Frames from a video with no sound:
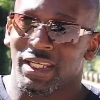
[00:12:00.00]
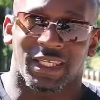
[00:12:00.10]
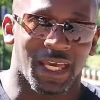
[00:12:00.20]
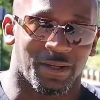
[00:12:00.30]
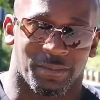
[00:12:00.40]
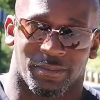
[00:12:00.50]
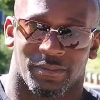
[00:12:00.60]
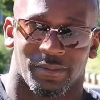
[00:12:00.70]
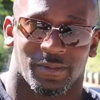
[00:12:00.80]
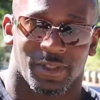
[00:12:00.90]
We need to get them
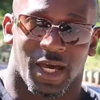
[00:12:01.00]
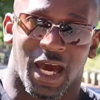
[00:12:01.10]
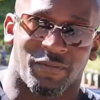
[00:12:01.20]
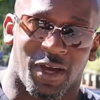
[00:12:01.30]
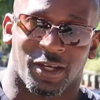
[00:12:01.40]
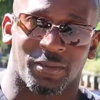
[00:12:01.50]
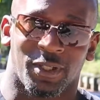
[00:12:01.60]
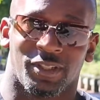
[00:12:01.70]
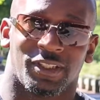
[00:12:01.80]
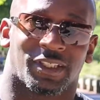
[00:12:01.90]
out of our
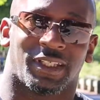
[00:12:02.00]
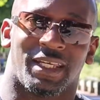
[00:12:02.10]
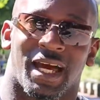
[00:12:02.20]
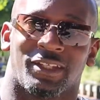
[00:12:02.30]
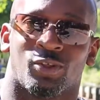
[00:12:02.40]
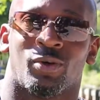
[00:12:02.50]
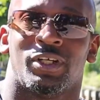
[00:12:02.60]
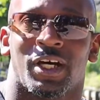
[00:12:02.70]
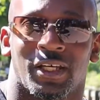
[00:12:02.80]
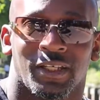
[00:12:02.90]
community because they not
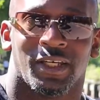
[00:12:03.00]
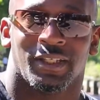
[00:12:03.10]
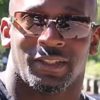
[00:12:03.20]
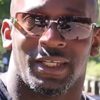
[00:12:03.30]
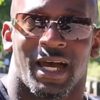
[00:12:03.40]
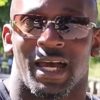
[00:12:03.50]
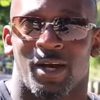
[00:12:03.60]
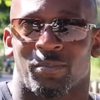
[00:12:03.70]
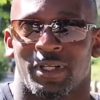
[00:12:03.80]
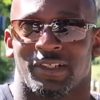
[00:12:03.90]
doing nothing. They not
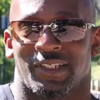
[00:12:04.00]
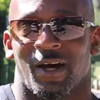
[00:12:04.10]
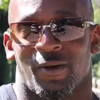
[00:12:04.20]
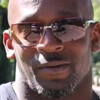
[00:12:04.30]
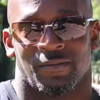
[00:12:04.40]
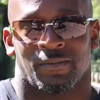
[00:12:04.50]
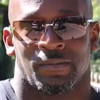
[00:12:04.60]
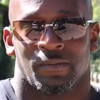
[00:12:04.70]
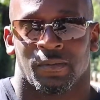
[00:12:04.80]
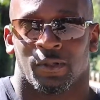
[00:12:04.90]
helping us out.
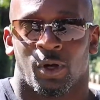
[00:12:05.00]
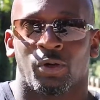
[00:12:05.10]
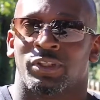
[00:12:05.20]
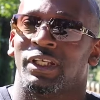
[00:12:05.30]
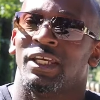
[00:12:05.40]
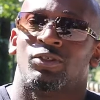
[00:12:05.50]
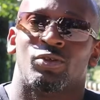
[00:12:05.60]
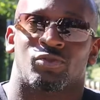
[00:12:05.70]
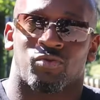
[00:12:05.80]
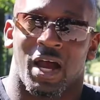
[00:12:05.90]
Only thing they do
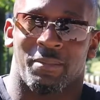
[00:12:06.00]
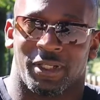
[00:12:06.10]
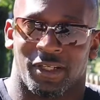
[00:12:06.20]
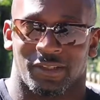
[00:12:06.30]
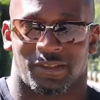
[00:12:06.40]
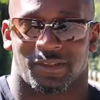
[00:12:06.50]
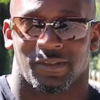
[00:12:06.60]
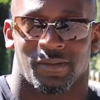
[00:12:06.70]
is robbing us.